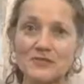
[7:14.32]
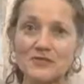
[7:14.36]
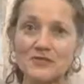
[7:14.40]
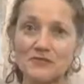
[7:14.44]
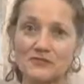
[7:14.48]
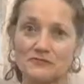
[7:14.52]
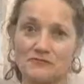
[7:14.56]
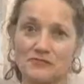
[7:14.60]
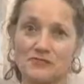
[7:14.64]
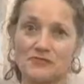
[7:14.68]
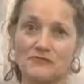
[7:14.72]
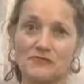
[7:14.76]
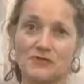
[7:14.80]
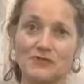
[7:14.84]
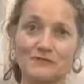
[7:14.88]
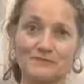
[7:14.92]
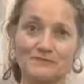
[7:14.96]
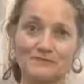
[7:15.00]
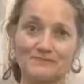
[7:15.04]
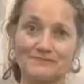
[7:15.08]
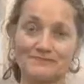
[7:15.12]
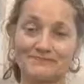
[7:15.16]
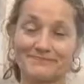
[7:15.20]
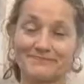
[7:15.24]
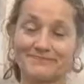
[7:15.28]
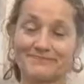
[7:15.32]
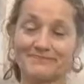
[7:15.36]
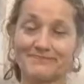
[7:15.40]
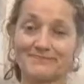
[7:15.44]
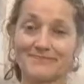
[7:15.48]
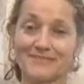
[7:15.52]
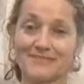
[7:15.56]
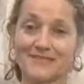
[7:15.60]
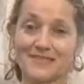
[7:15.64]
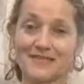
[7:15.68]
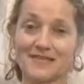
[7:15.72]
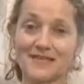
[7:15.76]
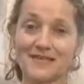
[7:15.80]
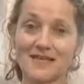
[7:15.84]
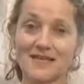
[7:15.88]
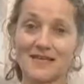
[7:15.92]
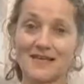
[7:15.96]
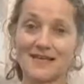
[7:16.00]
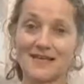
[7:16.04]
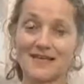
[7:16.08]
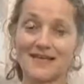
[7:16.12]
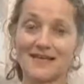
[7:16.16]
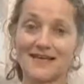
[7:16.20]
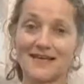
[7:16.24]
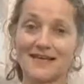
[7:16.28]
beach resort.
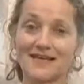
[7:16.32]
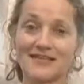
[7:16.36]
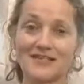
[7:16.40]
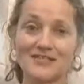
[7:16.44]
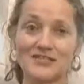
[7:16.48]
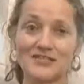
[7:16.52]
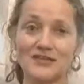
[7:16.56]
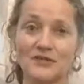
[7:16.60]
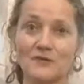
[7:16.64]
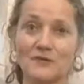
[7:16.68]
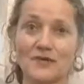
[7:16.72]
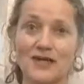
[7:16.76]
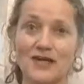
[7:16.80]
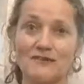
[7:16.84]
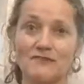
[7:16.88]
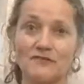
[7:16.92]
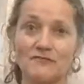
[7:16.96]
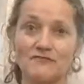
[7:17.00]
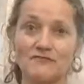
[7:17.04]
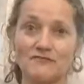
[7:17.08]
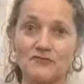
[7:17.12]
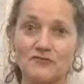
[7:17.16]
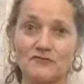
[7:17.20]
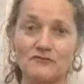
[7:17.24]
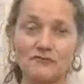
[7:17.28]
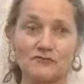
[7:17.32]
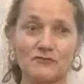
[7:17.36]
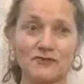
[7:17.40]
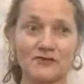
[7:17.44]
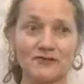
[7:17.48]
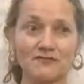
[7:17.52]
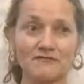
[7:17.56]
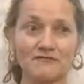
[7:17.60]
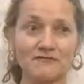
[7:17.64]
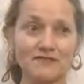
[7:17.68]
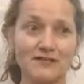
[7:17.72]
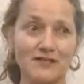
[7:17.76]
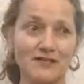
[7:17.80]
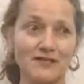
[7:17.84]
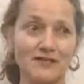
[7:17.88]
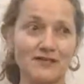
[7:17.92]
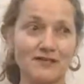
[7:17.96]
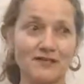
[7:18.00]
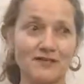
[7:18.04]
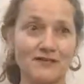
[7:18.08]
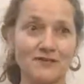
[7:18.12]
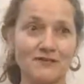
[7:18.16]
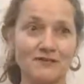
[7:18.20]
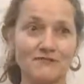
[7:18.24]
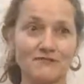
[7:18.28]
And here we have a view, we're
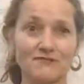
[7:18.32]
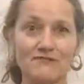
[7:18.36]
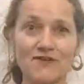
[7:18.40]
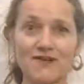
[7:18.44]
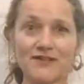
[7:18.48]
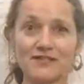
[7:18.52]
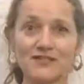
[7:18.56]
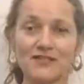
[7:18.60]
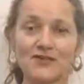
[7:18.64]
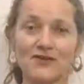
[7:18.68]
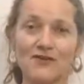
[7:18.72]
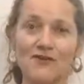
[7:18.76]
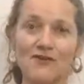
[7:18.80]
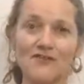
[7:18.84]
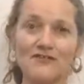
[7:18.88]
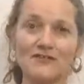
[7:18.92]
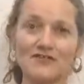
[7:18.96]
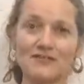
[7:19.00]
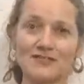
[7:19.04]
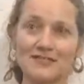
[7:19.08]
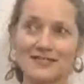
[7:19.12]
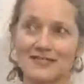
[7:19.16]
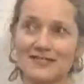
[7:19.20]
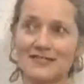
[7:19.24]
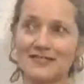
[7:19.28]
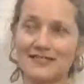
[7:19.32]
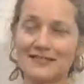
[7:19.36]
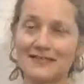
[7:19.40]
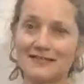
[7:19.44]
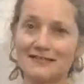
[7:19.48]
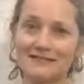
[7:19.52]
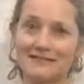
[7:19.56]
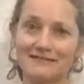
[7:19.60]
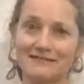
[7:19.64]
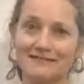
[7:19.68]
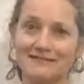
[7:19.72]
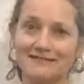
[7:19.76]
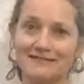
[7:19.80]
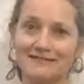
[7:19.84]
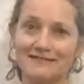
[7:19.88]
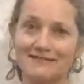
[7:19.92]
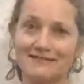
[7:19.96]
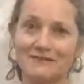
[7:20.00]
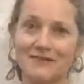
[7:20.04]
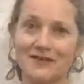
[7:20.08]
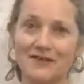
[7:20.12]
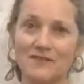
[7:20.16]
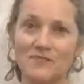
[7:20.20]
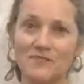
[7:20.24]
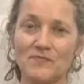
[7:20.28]
right on the sea.
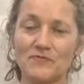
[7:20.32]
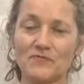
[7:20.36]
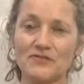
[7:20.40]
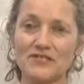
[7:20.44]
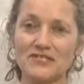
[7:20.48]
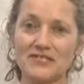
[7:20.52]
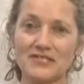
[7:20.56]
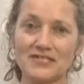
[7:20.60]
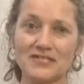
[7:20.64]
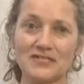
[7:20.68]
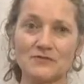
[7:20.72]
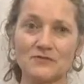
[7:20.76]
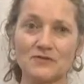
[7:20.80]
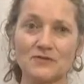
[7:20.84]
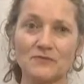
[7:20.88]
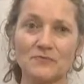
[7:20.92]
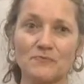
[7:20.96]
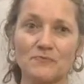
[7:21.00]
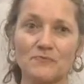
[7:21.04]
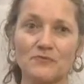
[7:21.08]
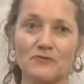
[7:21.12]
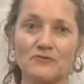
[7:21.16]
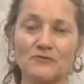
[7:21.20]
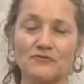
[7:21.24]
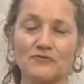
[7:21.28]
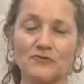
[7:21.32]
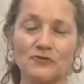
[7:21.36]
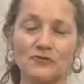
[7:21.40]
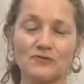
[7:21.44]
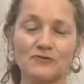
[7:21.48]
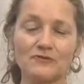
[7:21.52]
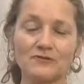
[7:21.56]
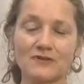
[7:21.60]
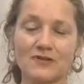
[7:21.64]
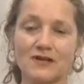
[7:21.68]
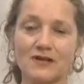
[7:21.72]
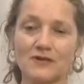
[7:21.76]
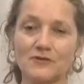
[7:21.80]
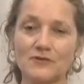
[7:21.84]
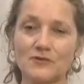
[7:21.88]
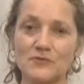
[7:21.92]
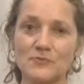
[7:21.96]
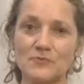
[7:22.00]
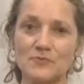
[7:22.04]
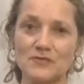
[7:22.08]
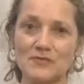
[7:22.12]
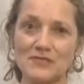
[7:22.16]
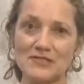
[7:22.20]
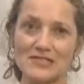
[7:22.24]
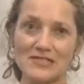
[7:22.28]
We have breezes, there are beautiful
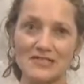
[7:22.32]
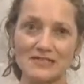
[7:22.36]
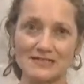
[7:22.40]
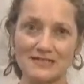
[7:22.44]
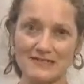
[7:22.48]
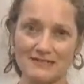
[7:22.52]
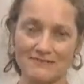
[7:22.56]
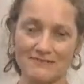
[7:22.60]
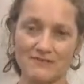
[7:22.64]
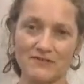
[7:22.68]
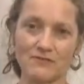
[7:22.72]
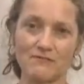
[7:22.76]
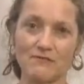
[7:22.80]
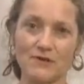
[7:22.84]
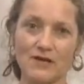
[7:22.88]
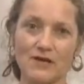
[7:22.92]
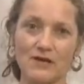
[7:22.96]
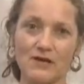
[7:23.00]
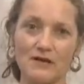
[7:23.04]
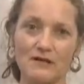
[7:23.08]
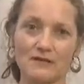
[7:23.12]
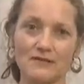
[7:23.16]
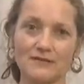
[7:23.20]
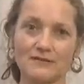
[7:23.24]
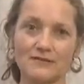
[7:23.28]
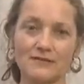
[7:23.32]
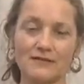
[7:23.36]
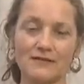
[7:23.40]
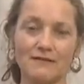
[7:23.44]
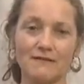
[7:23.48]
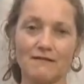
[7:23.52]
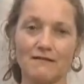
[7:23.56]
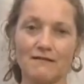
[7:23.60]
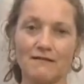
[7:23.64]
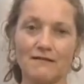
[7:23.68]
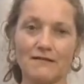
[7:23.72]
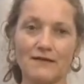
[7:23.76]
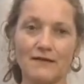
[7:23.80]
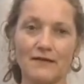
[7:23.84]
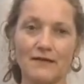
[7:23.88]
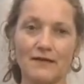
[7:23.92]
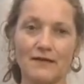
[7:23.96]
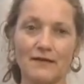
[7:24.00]
colored buildings everywhere, and